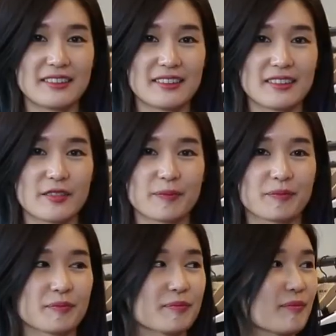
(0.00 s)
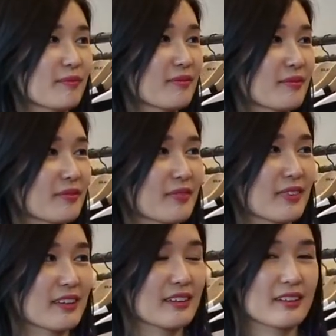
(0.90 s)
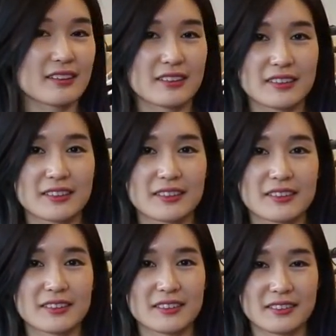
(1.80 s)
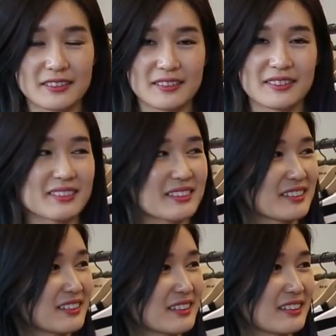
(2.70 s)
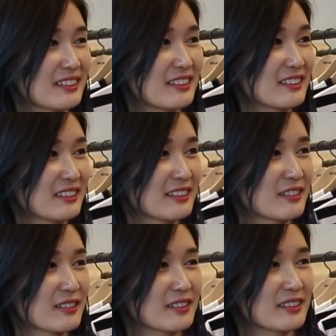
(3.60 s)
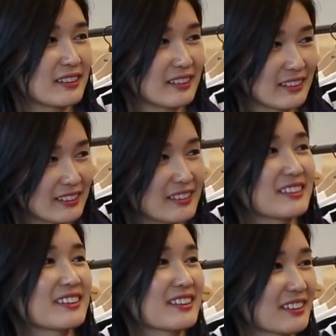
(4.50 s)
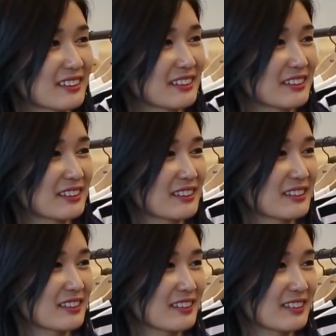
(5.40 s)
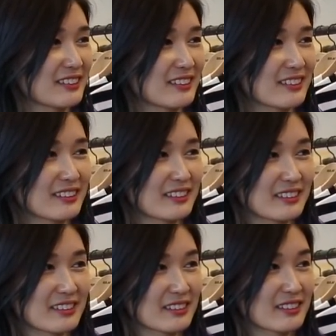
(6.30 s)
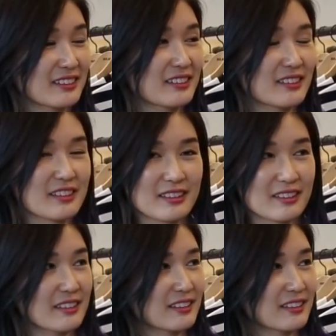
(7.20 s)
The person shown says nothing.